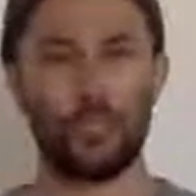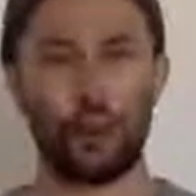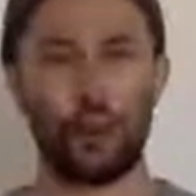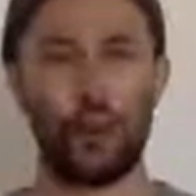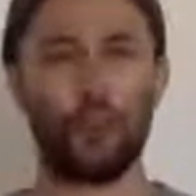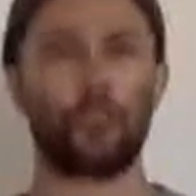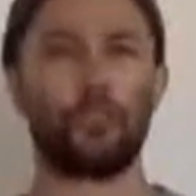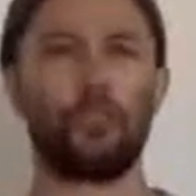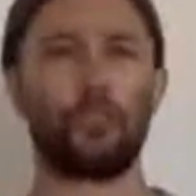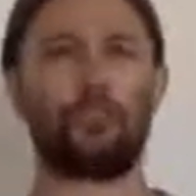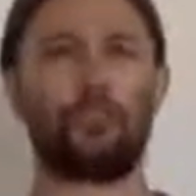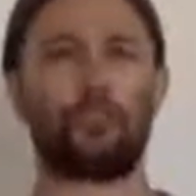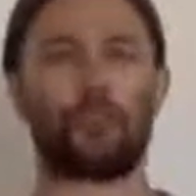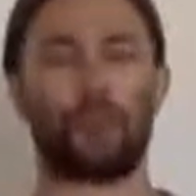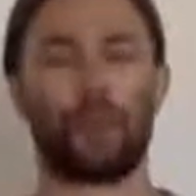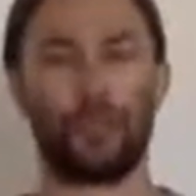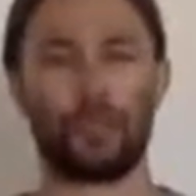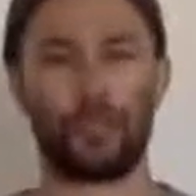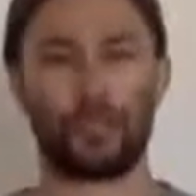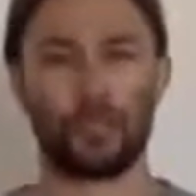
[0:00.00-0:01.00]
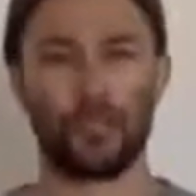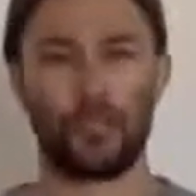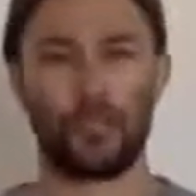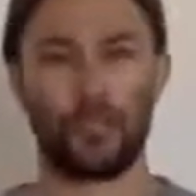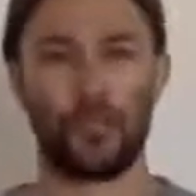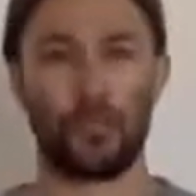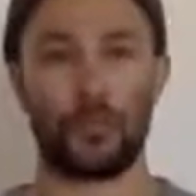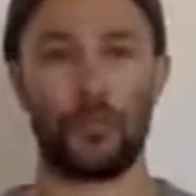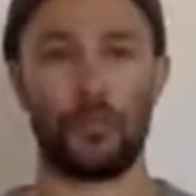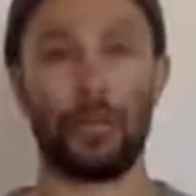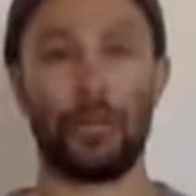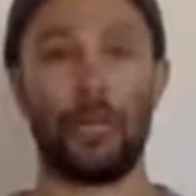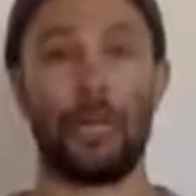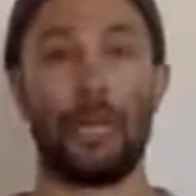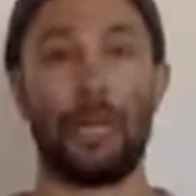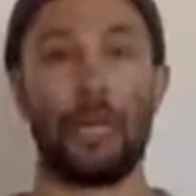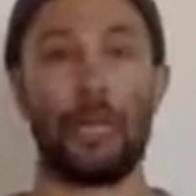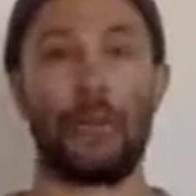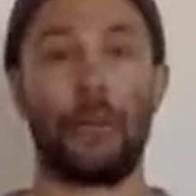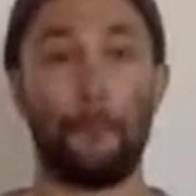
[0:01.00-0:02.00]
harder for us to
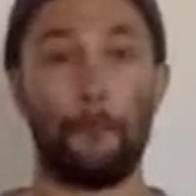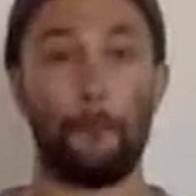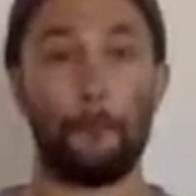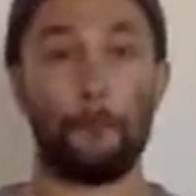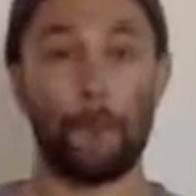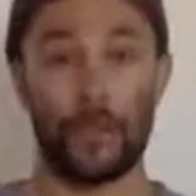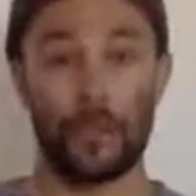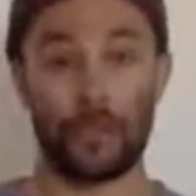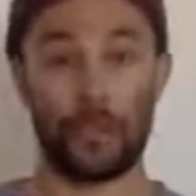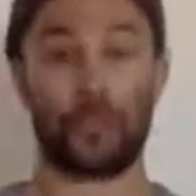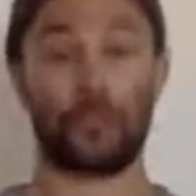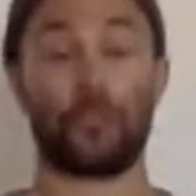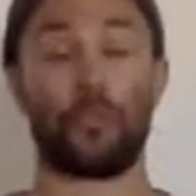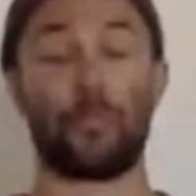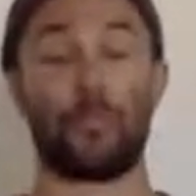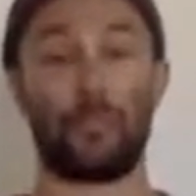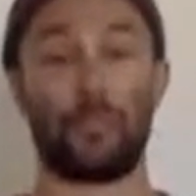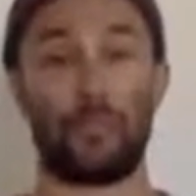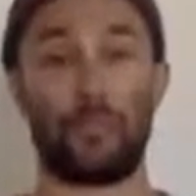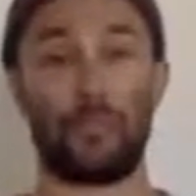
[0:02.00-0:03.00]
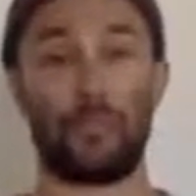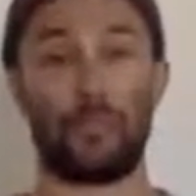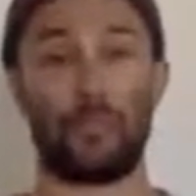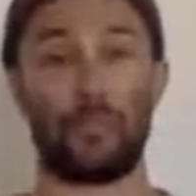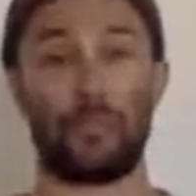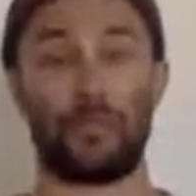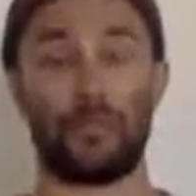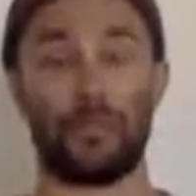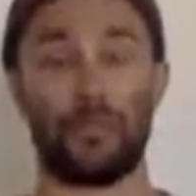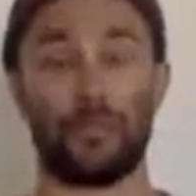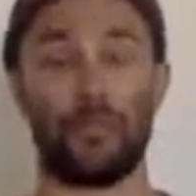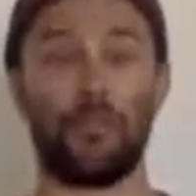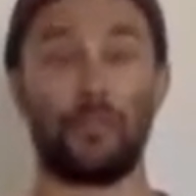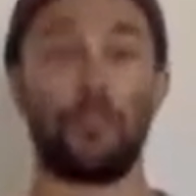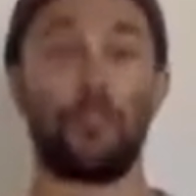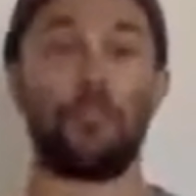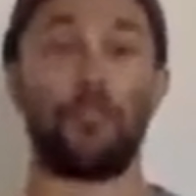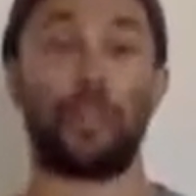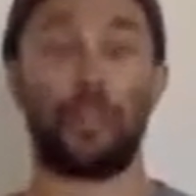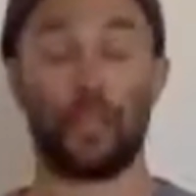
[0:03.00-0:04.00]
muster the resources to
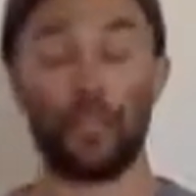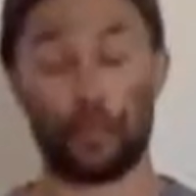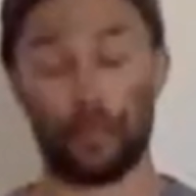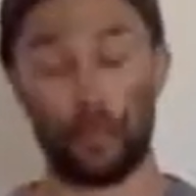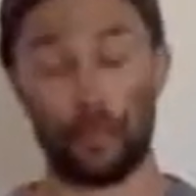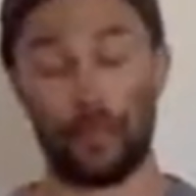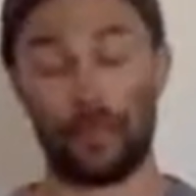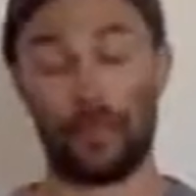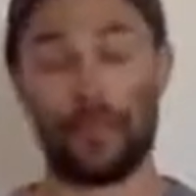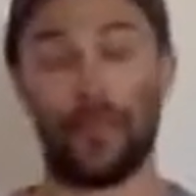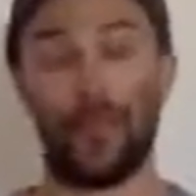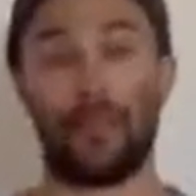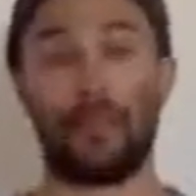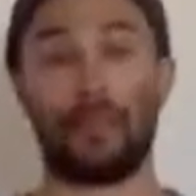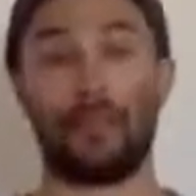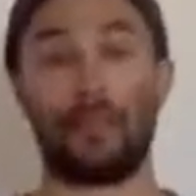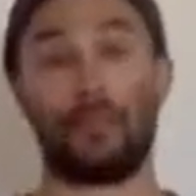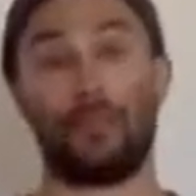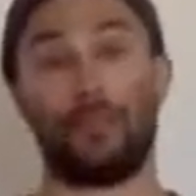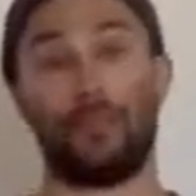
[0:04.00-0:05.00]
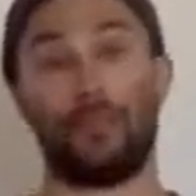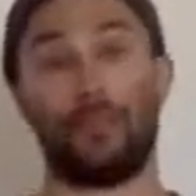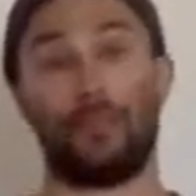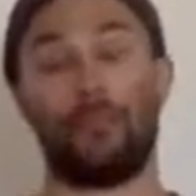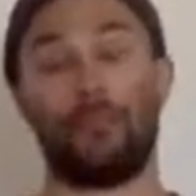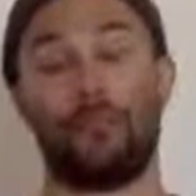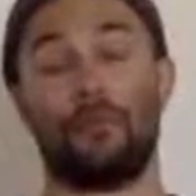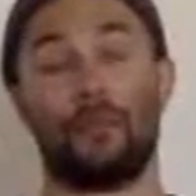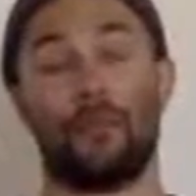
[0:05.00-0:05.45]
generate that sort of